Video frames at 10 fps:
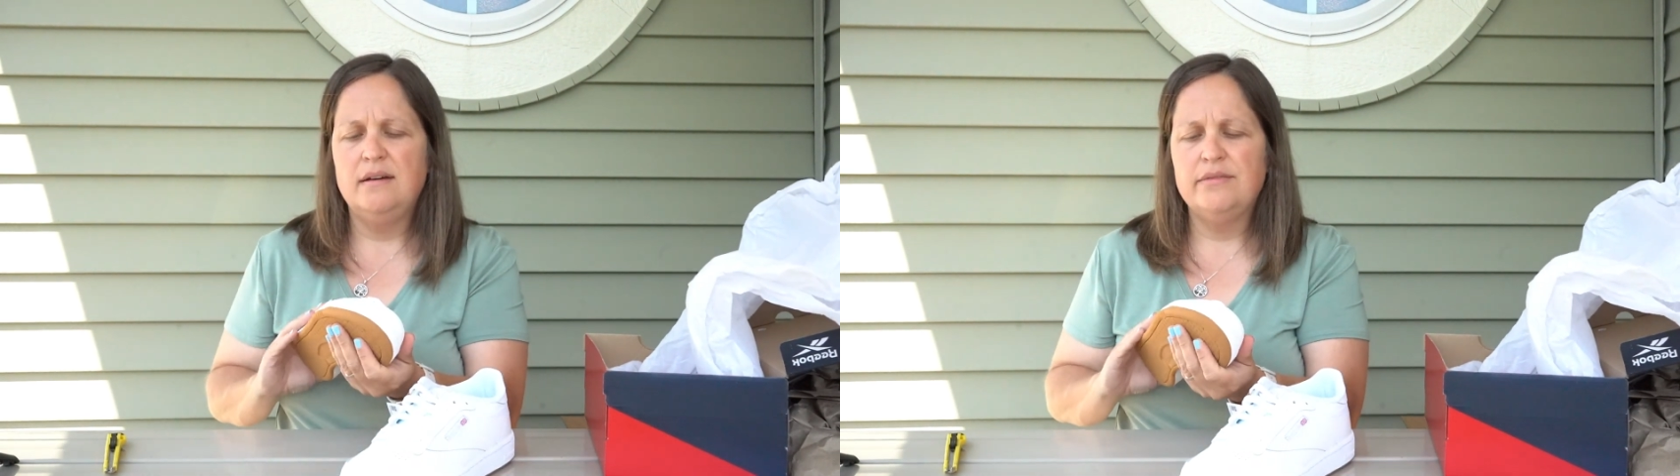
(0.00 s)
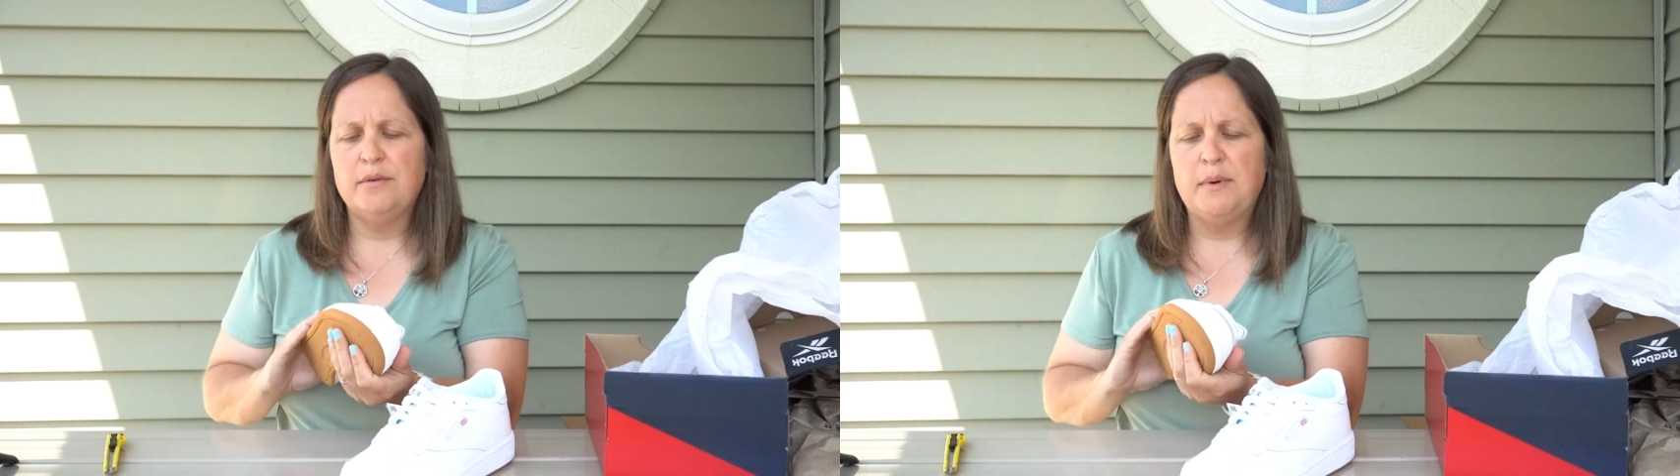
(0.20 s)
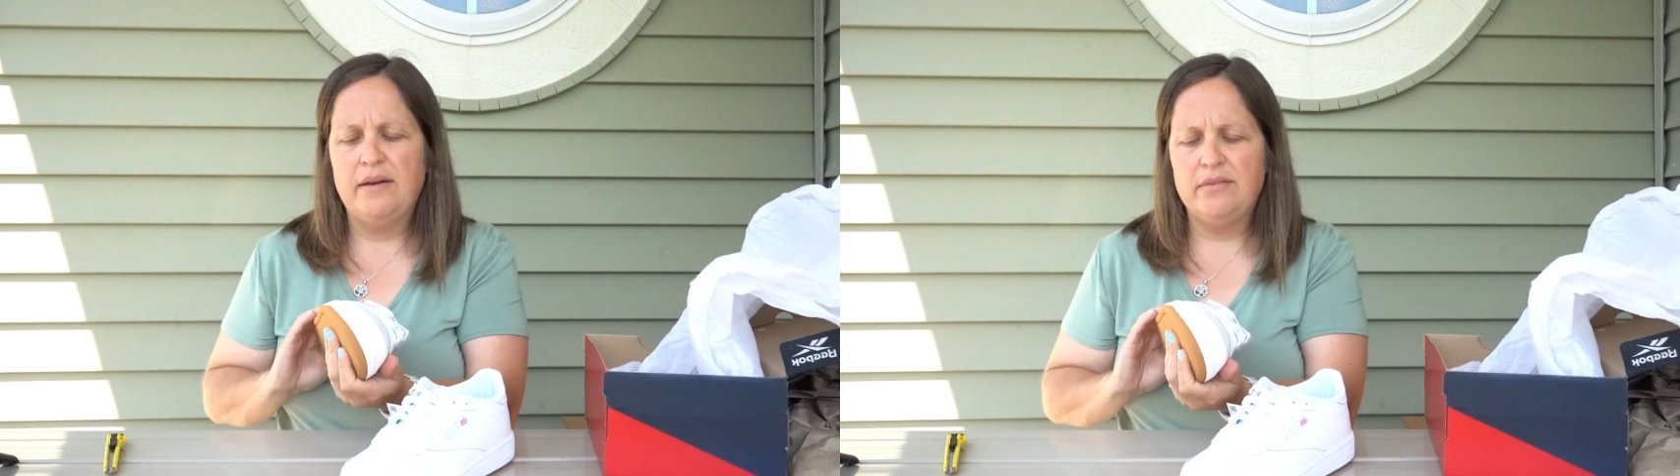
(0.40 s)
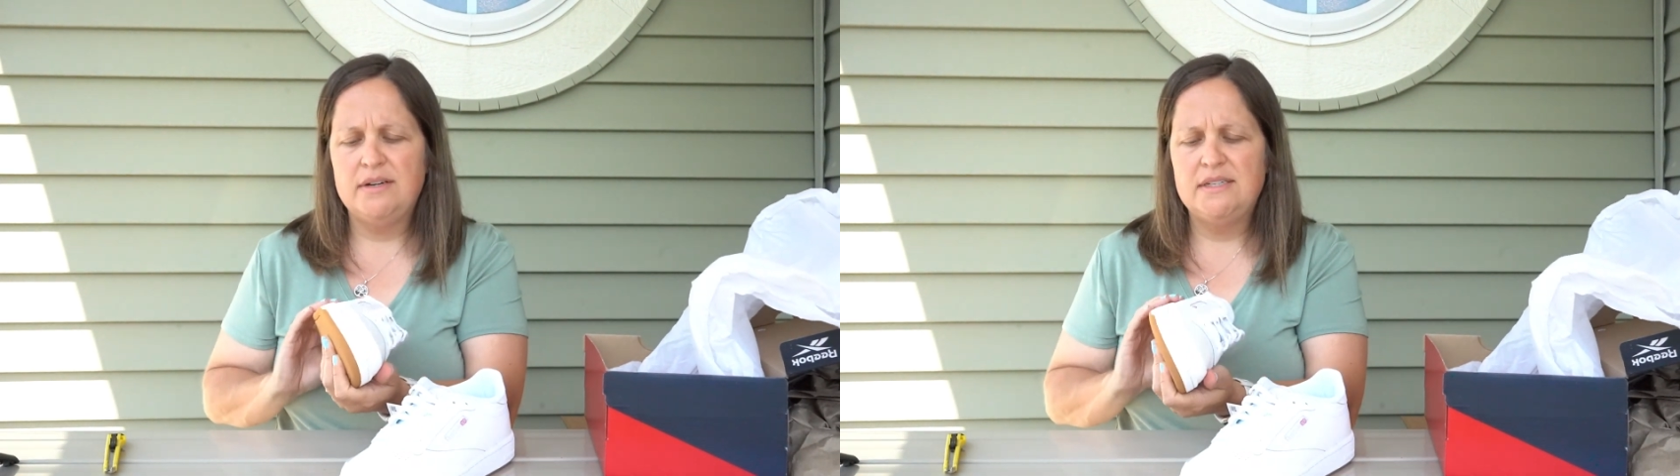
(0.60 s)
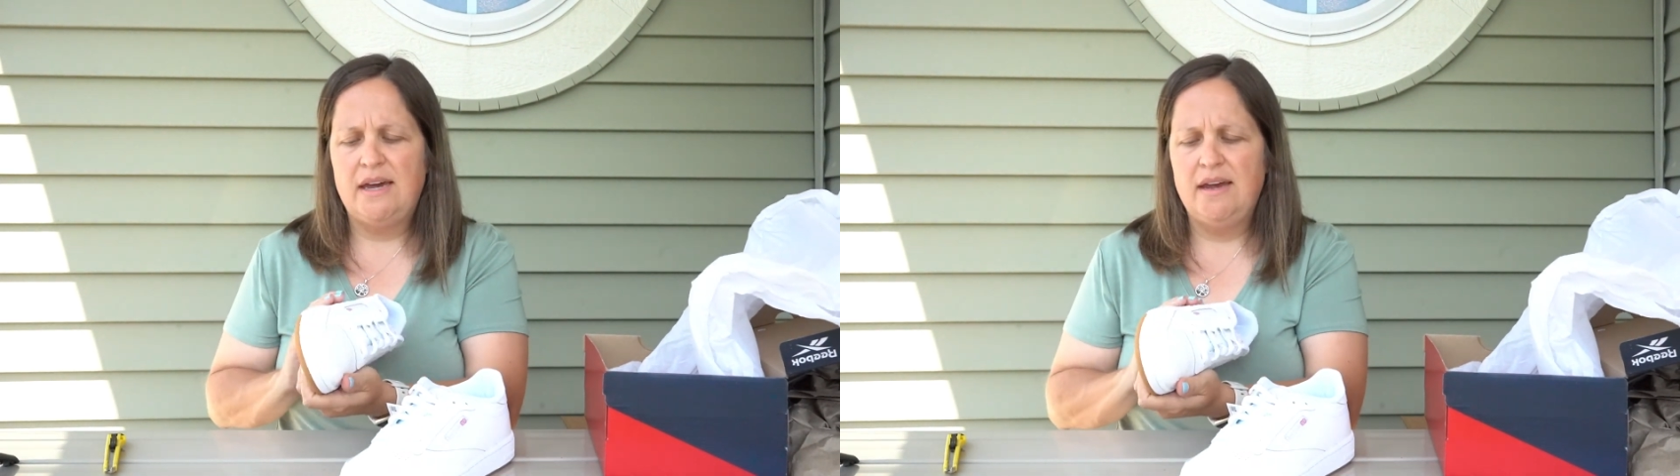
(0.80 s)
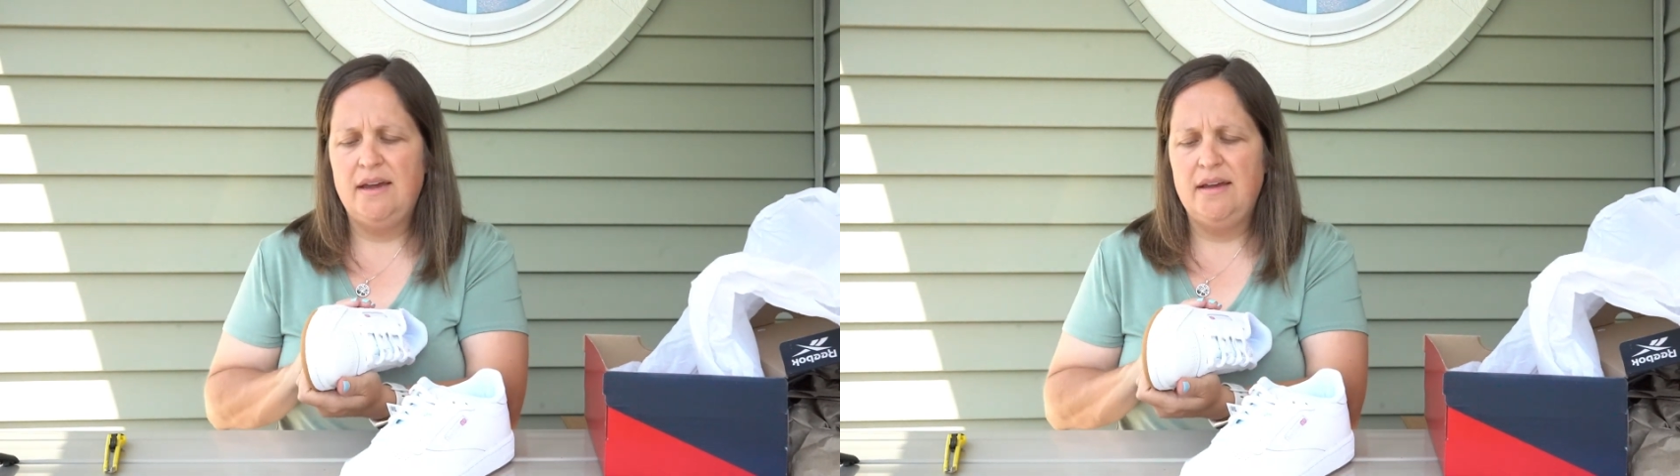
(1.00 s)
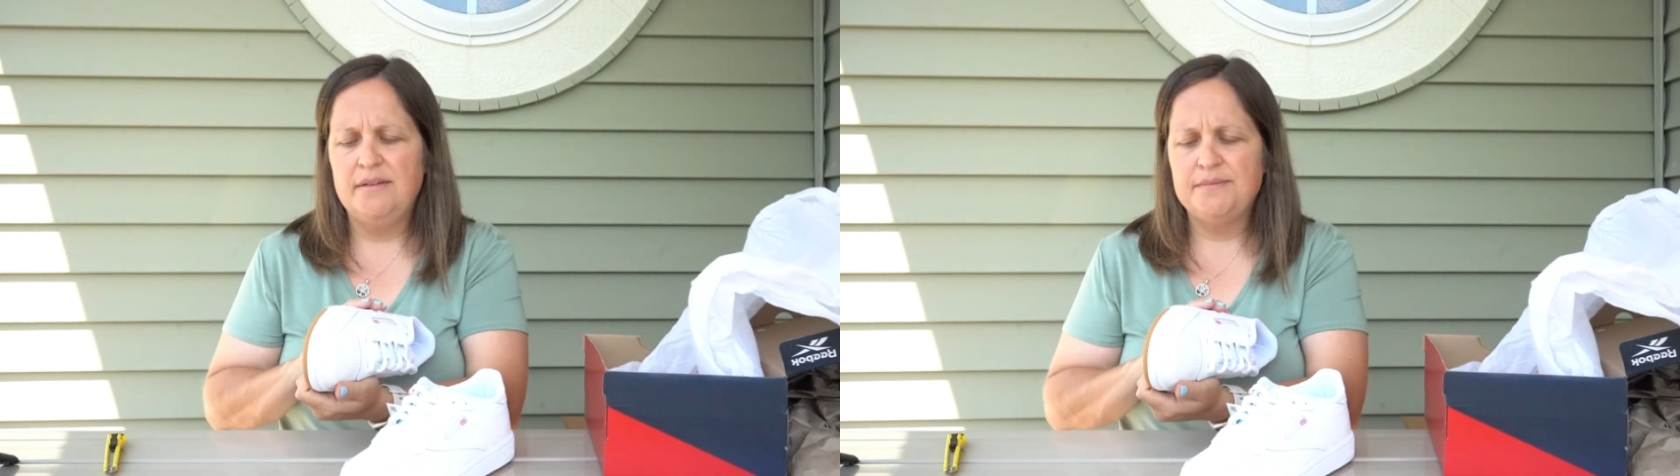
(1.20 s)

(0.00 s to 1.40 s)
for my everyday